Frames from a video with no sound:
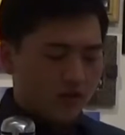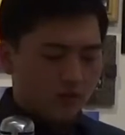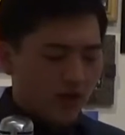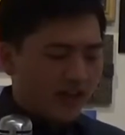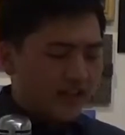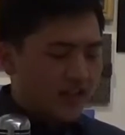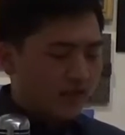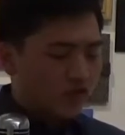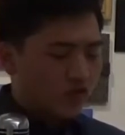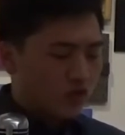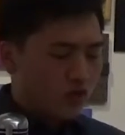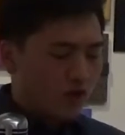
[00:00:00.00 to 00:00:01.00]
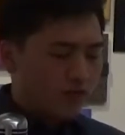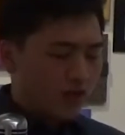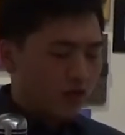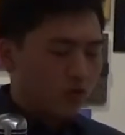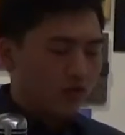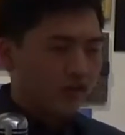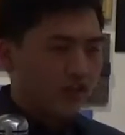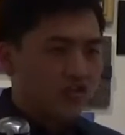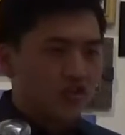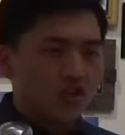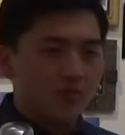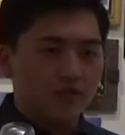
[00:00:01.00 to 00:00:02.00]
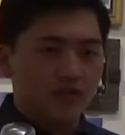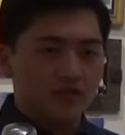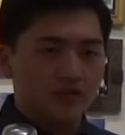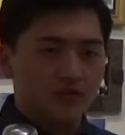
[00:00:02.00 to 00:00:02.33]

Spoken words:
Why did he have to show off by quoting the chairman?